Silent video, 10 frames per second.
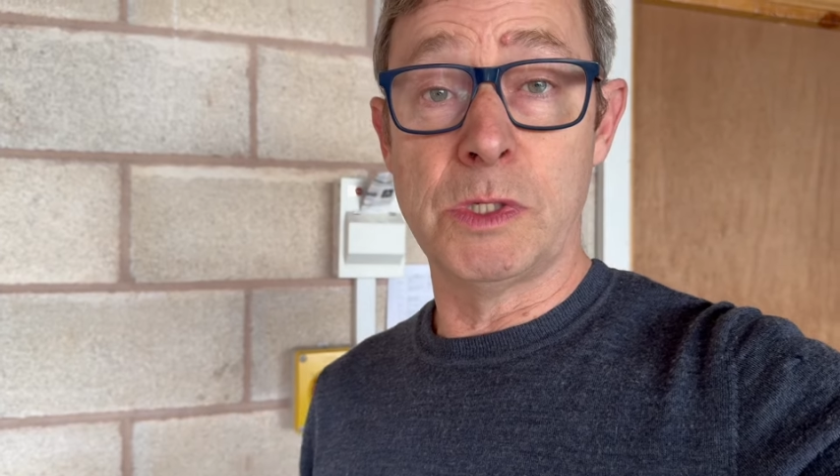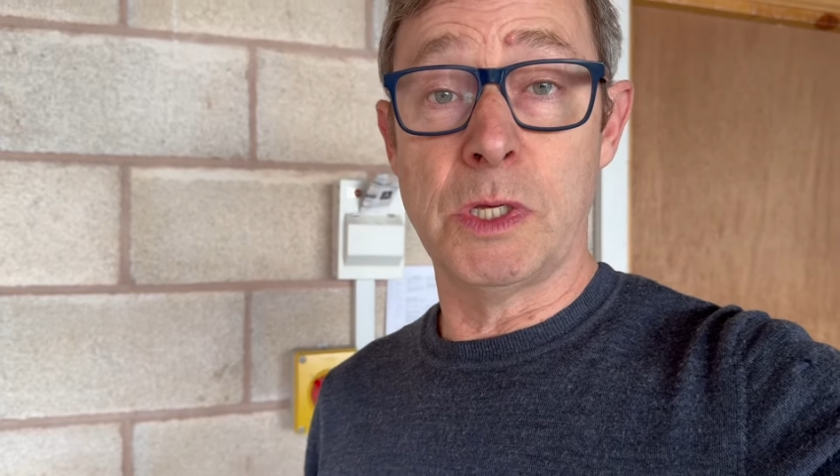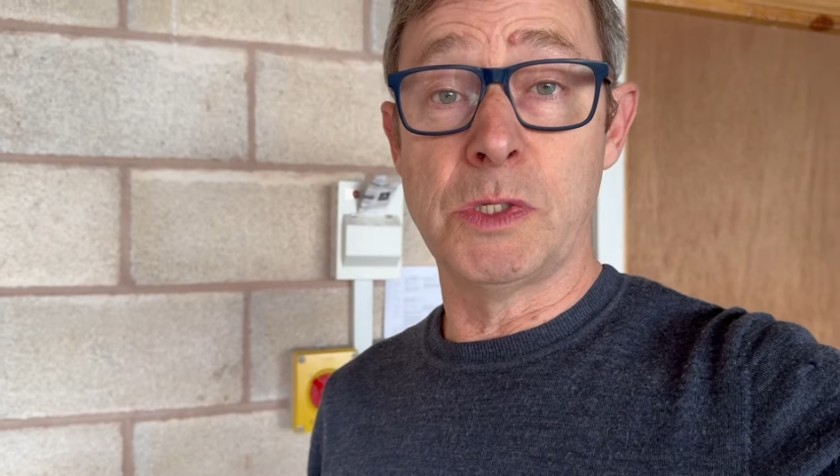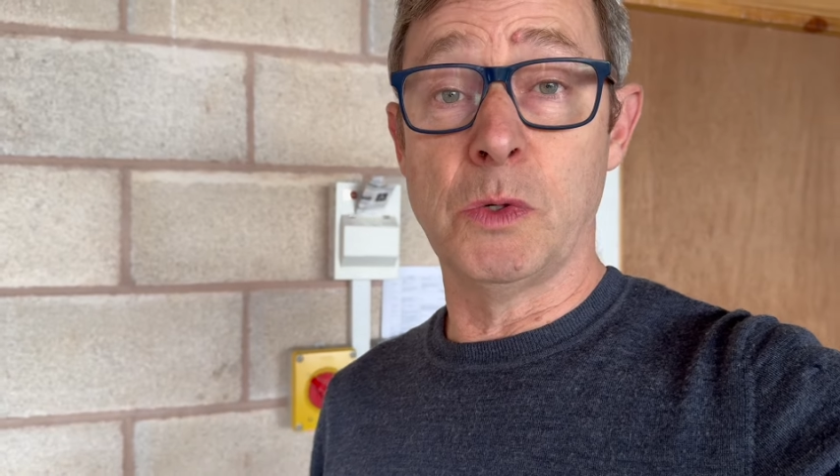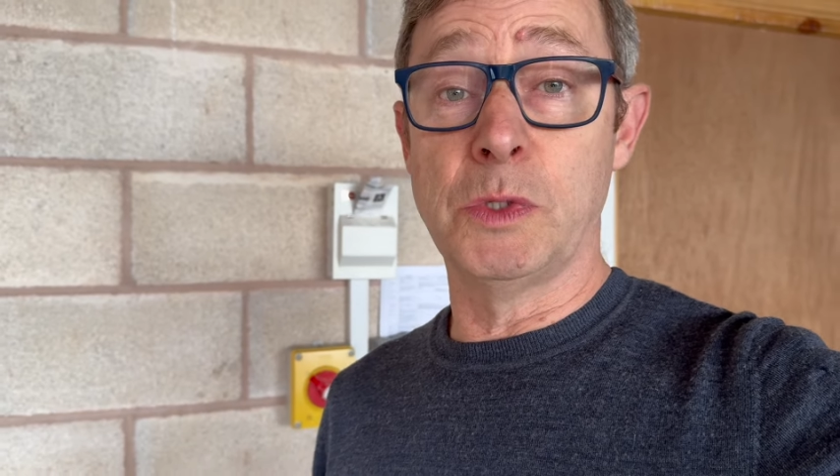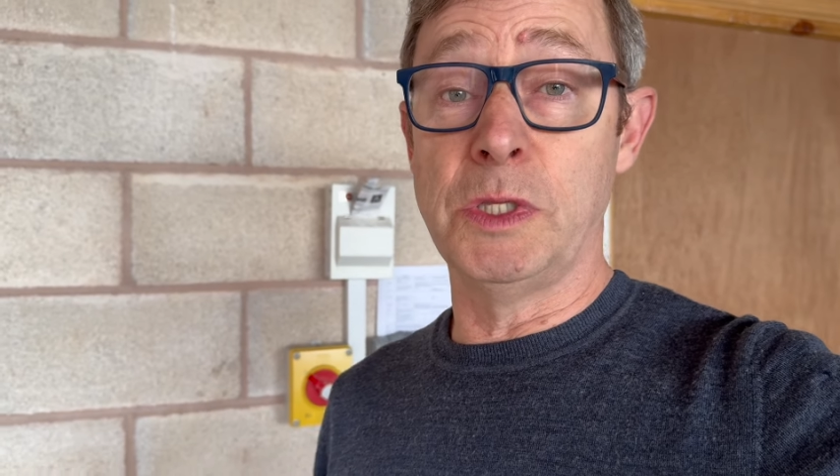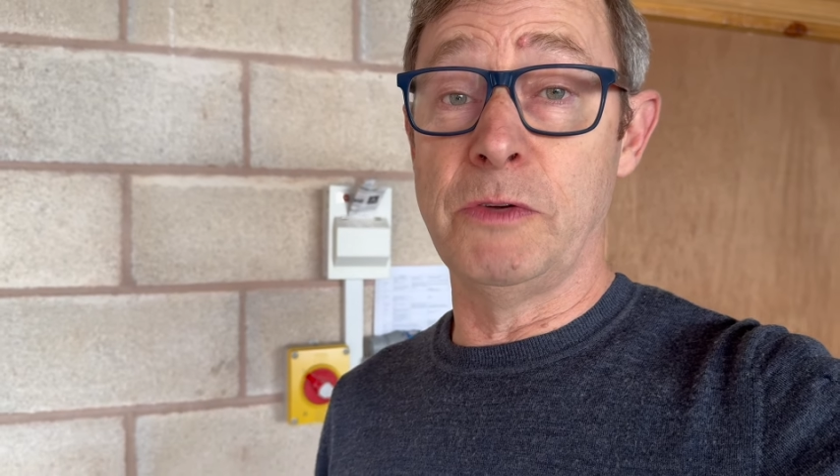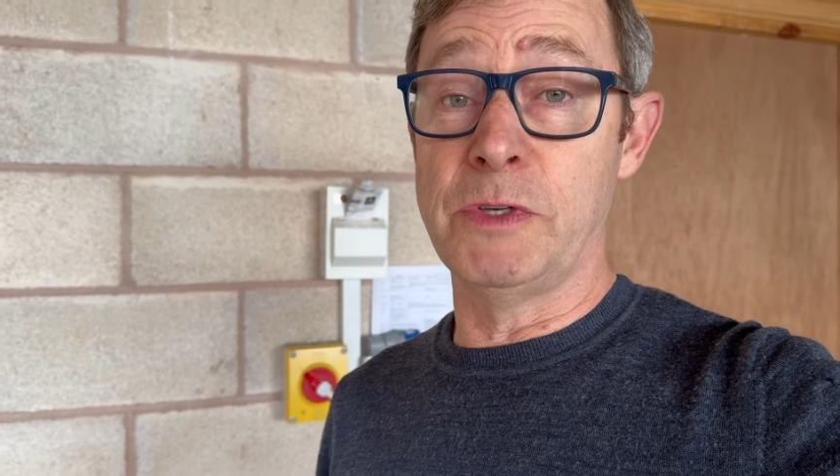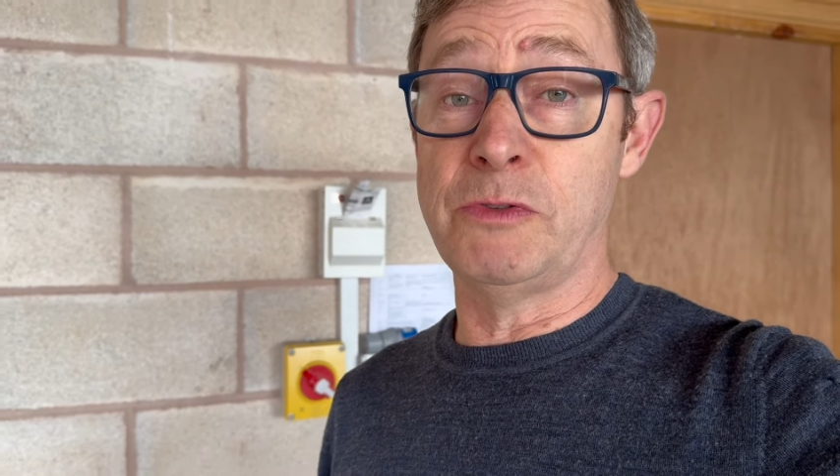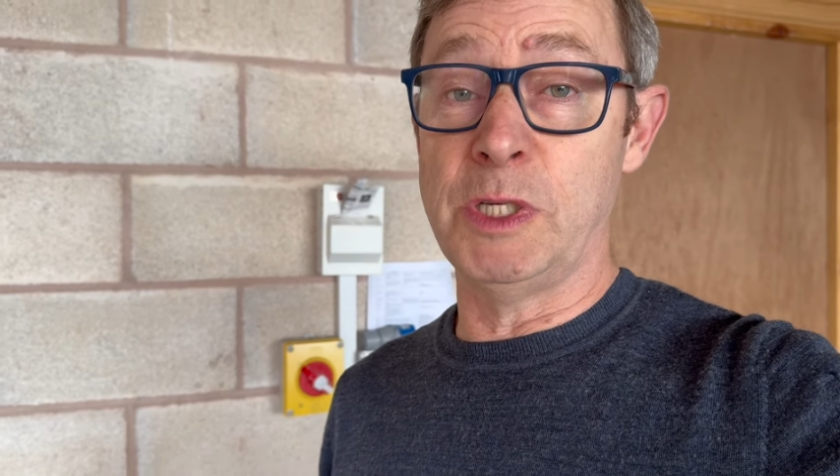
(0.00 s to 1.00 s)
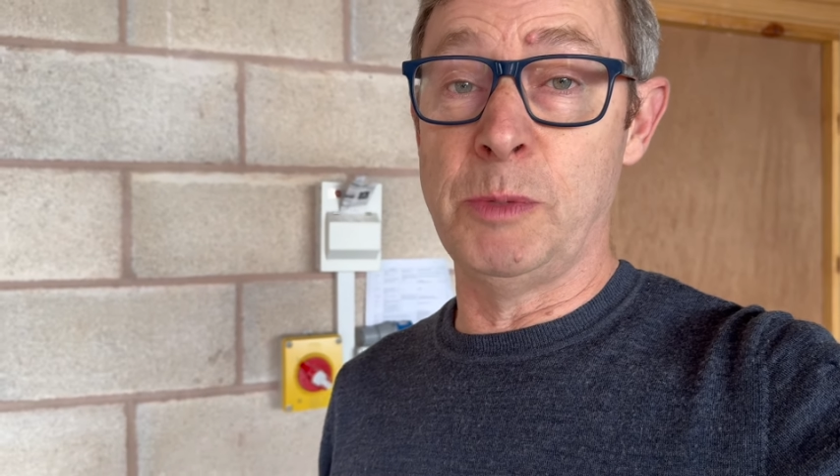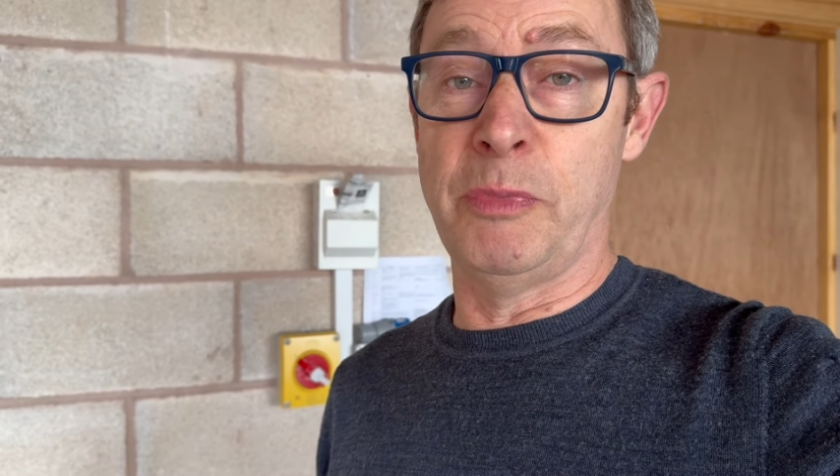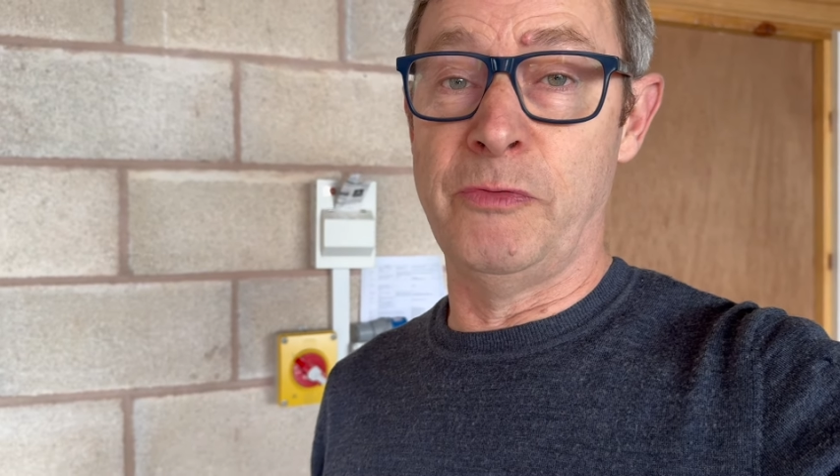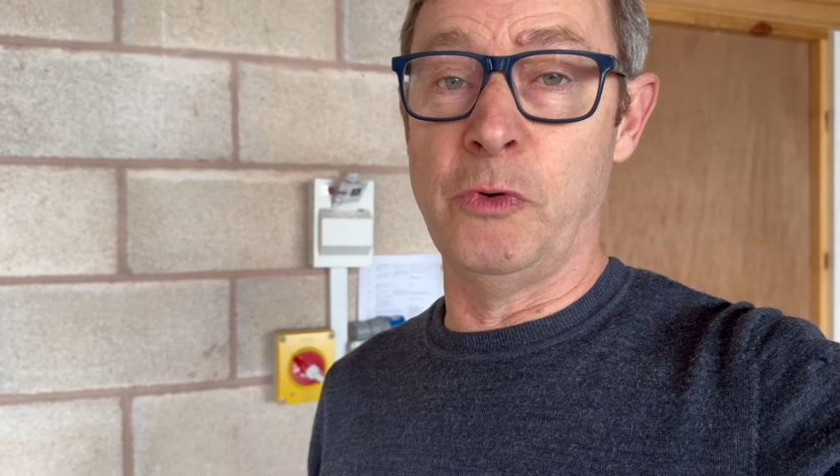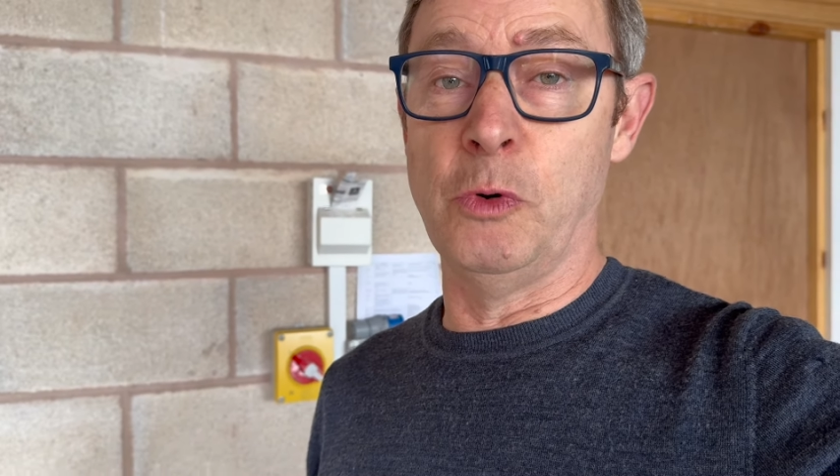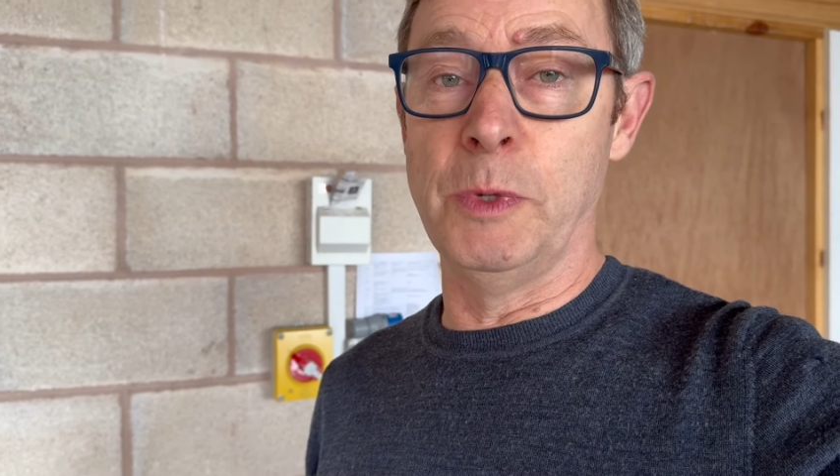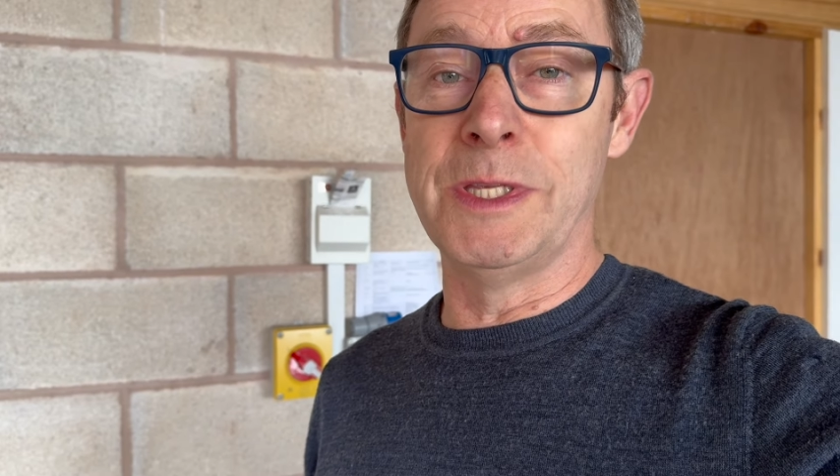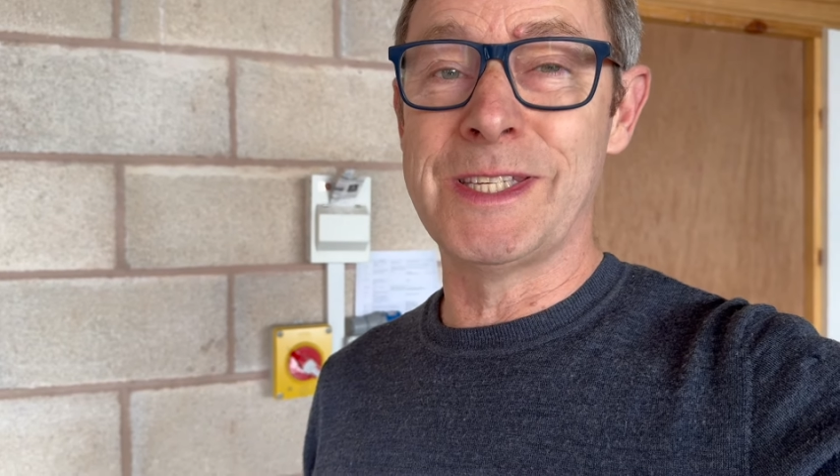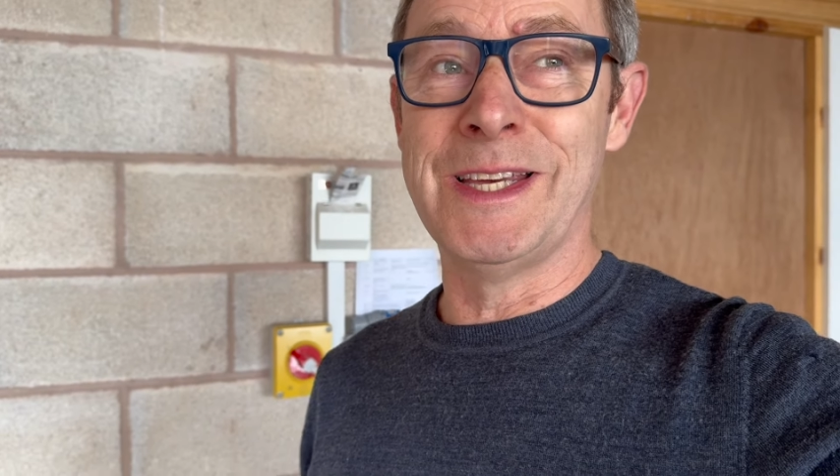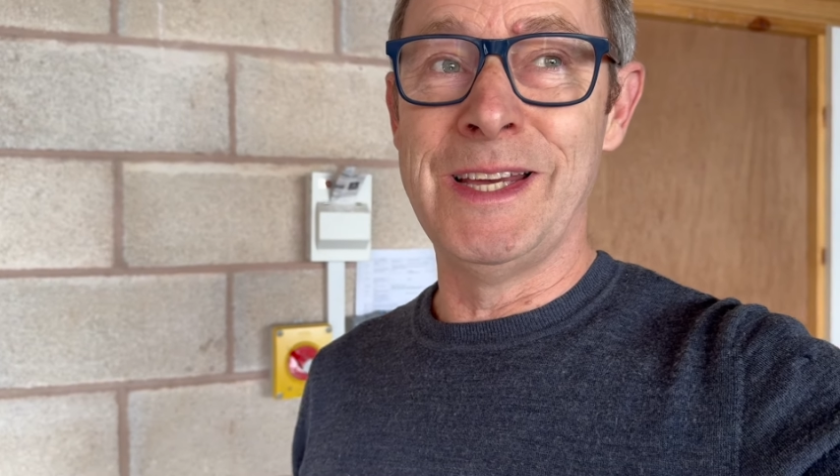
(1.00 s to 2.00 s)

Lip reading: I'd sorted the restricted performance,